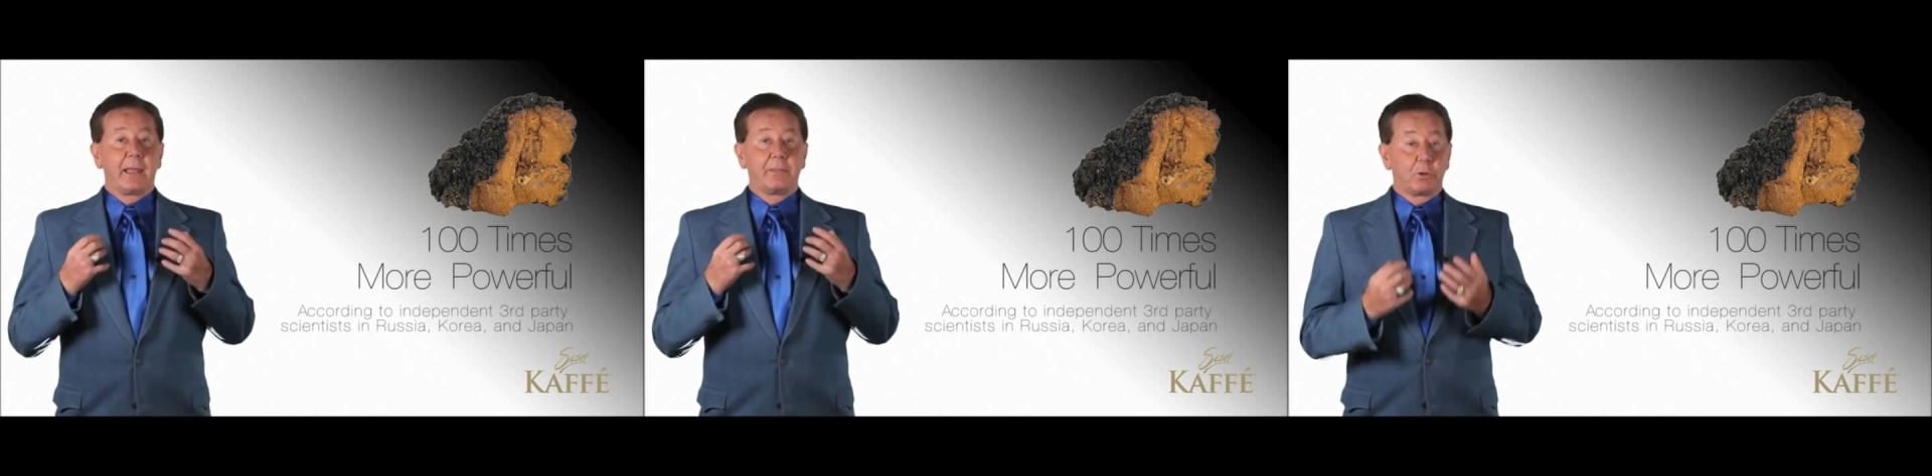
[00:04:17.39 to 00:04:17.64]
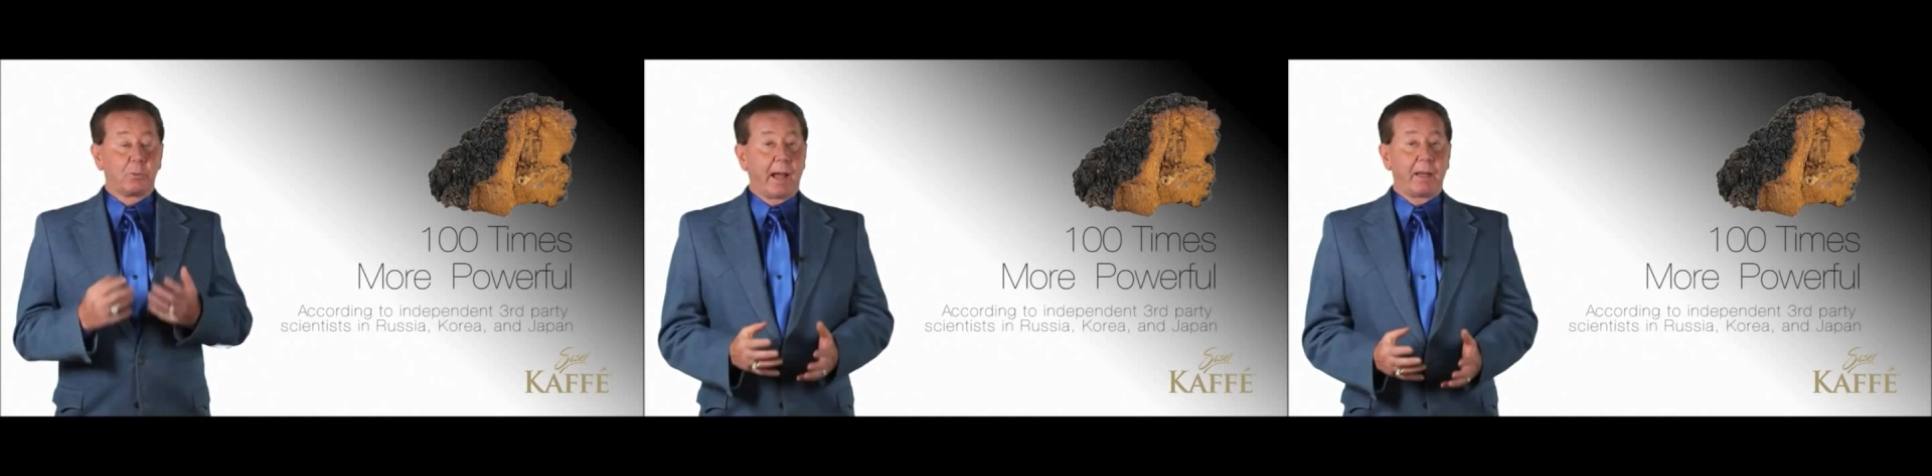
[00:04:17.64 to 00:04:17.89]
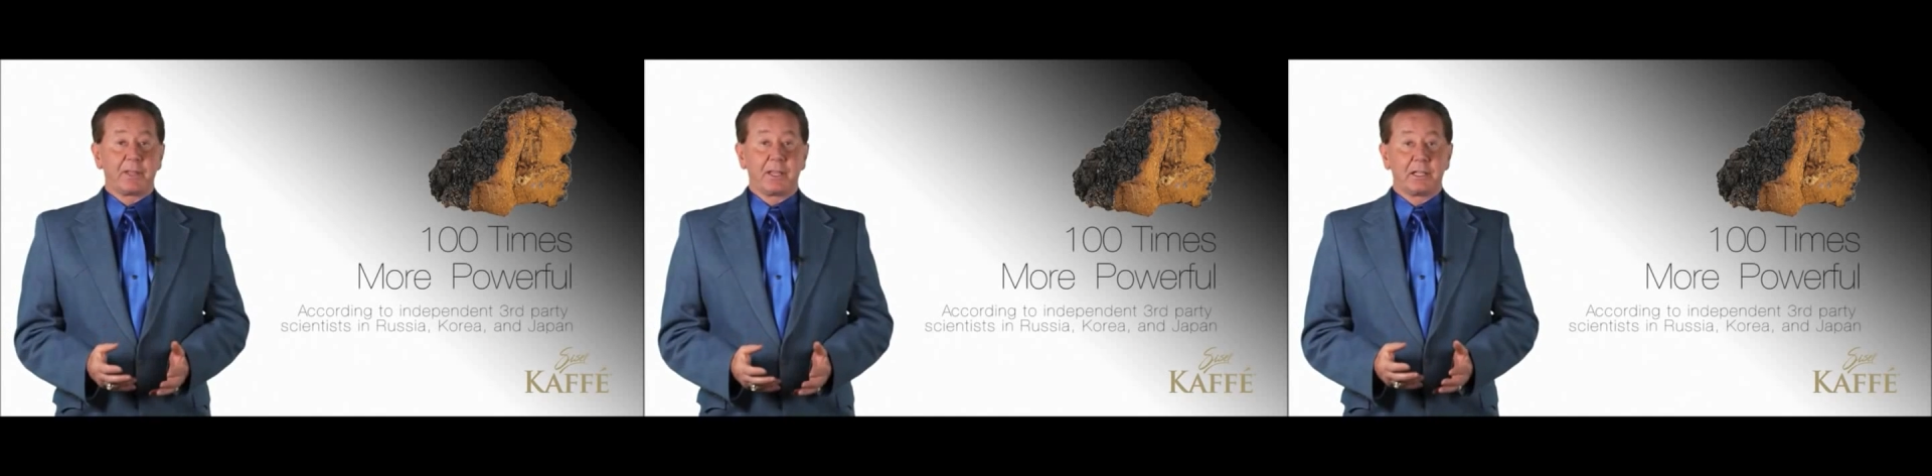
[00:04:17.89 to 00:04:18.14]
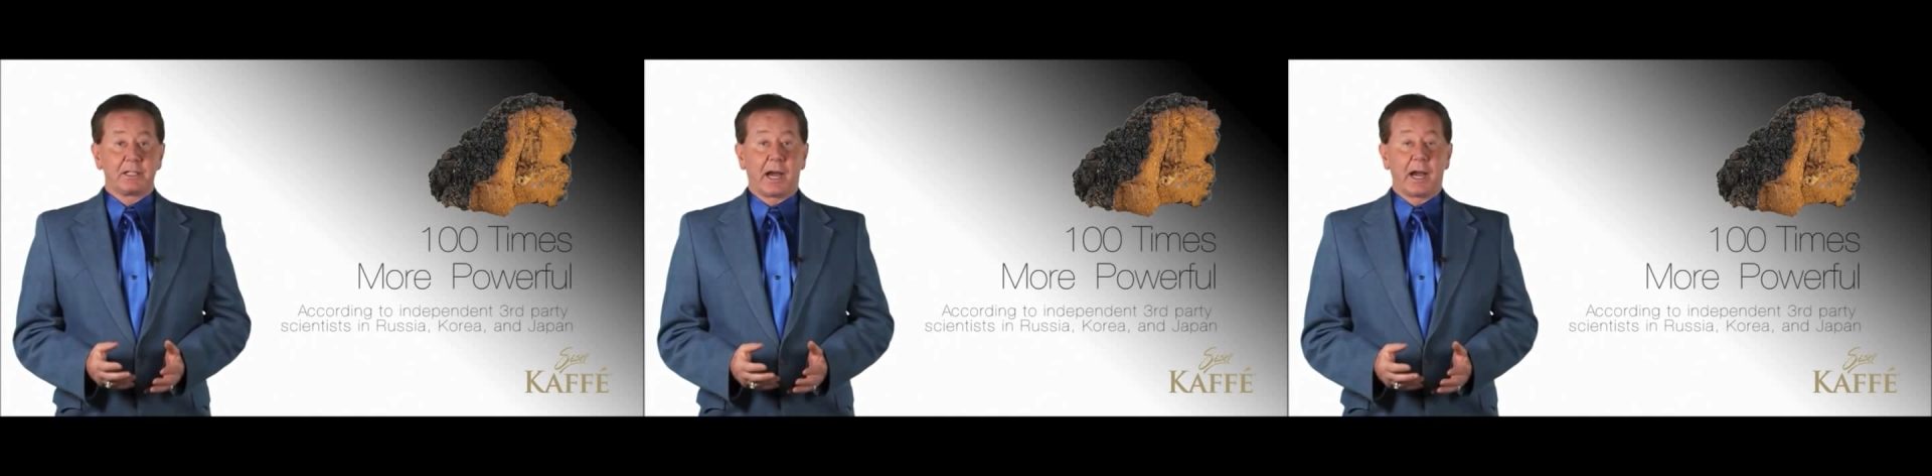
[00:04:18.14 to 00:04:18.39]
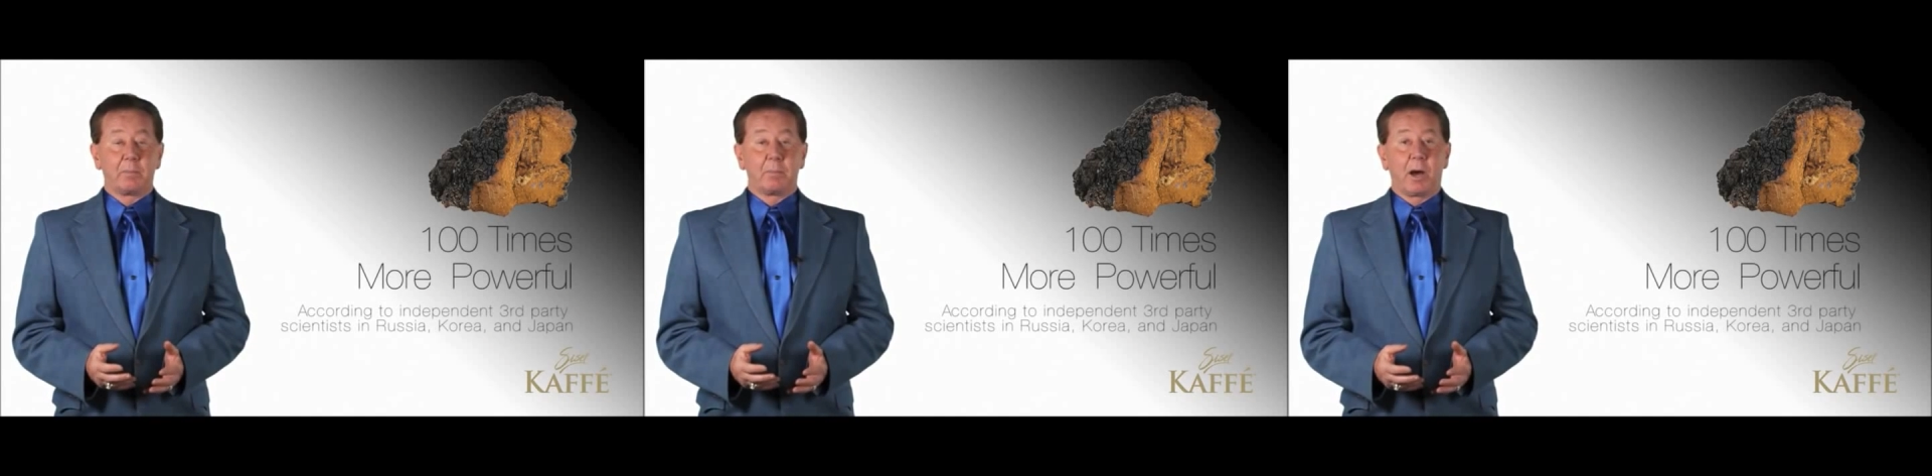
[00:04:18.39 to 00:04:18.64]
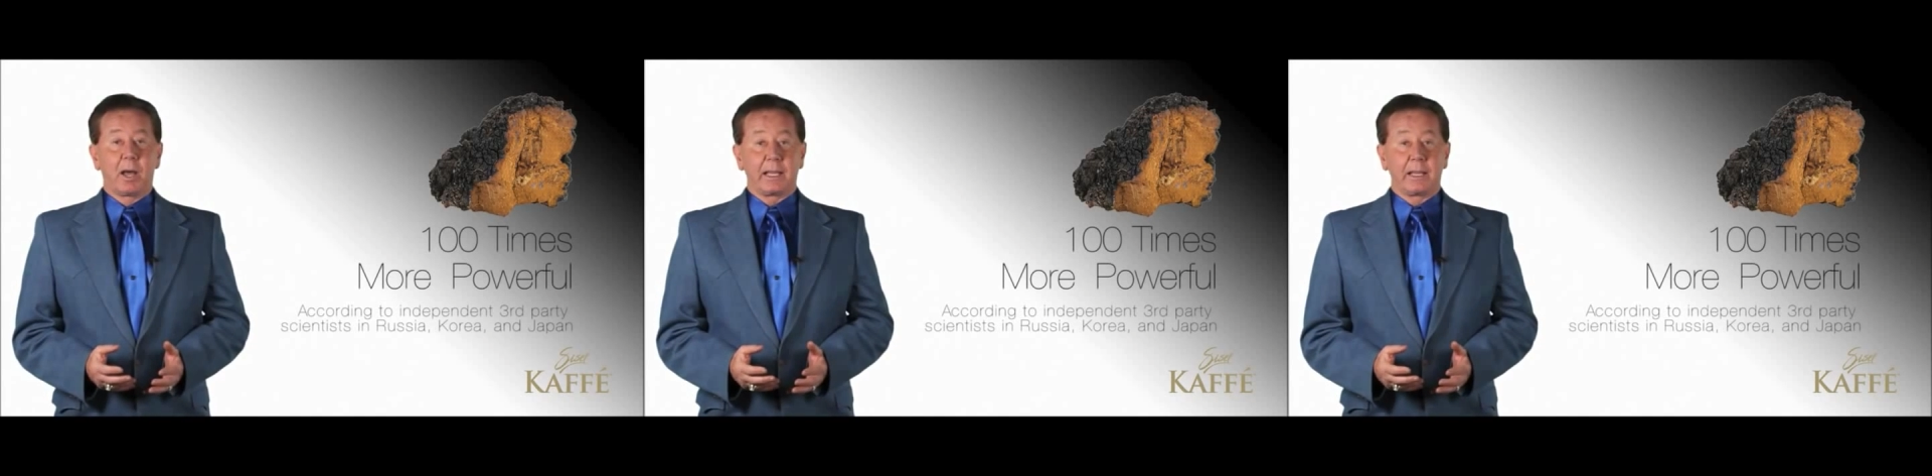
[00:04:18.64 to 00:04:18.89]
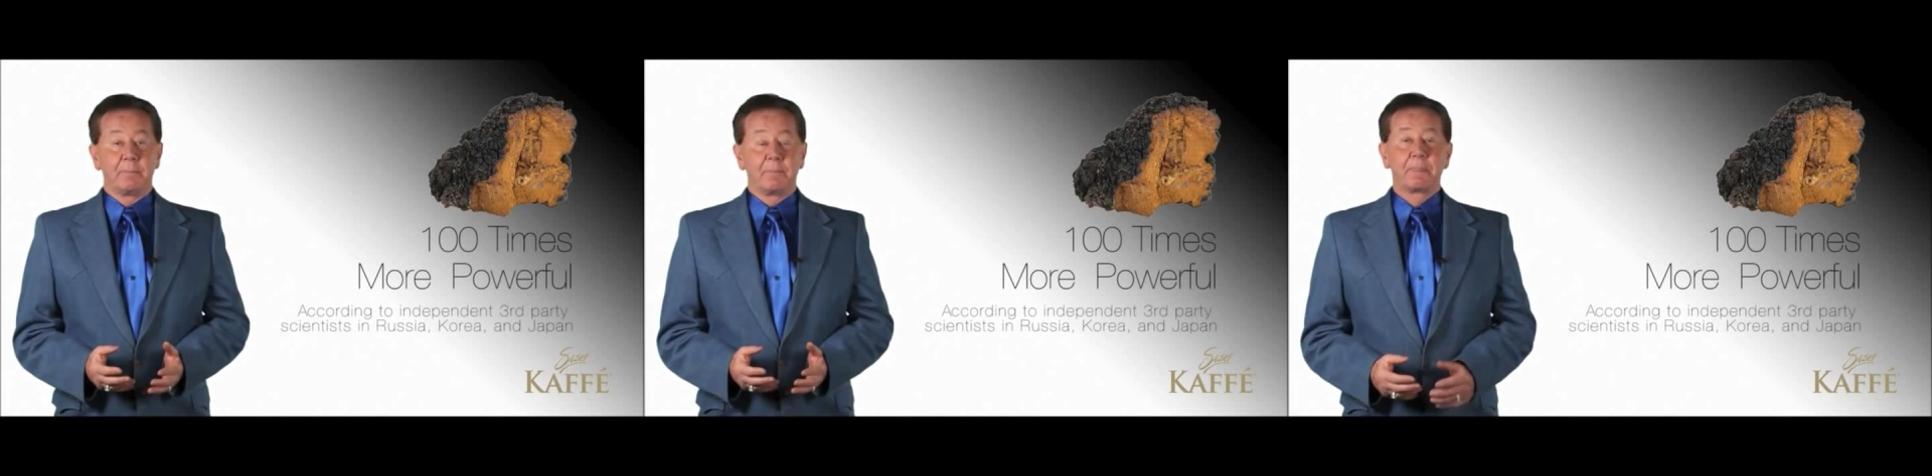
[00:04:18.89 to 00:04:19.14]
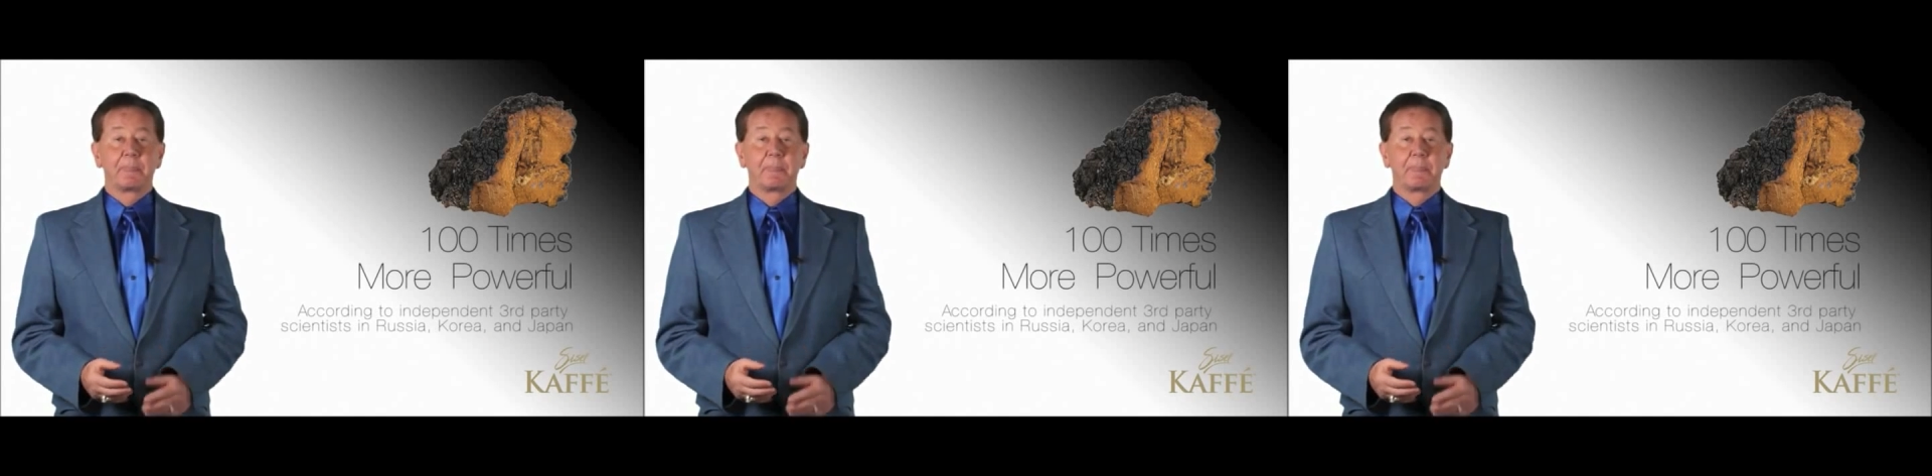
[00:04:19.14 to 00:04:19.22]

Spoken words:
throughout the entire body.